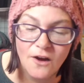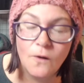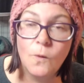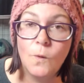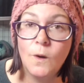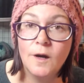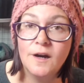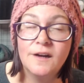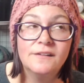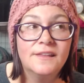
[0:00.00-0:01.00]

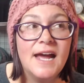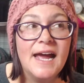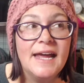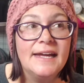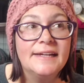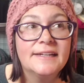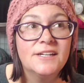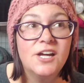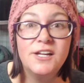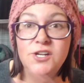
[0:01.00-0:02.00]
Or
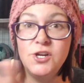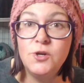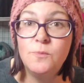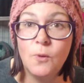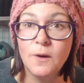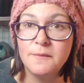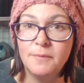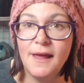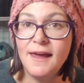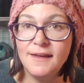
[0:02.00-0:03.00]
like a newborn
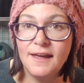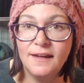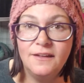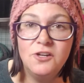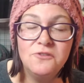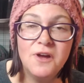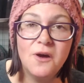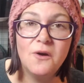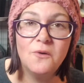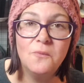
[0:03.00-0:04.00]
blanket, you
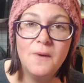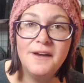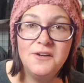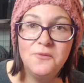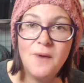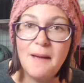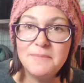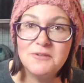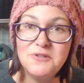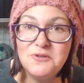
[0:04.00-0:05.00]
know, when you wrap
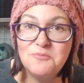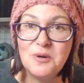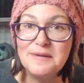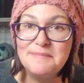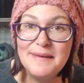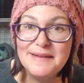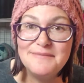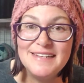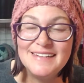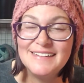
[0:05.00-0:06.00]
your newborn
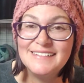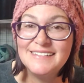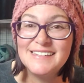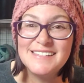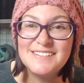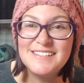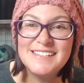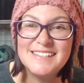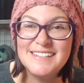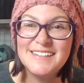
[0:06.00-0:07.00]
baby in, because they're
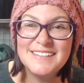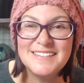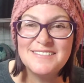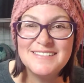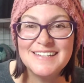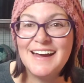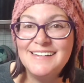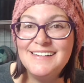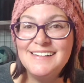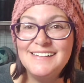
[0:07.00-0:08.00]
still so
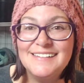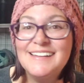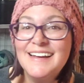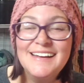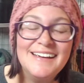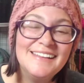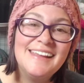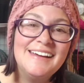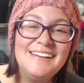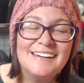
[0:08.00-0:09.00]
tiny and
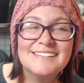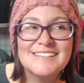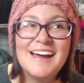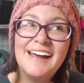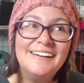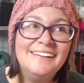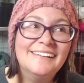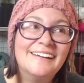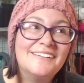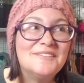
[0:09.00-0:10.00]
they need a tiny
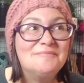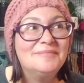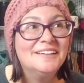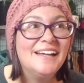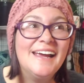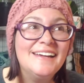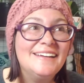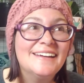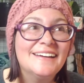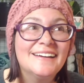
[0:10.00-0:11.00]
little
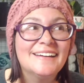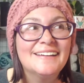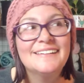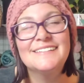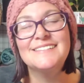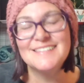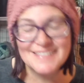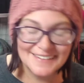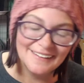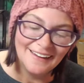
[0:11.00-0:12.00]
blanket.
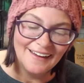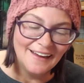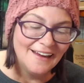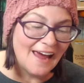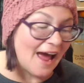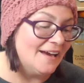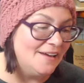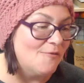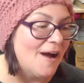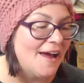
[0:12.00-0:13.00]

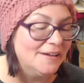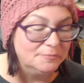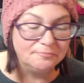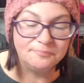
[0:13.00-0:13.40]
Anyway,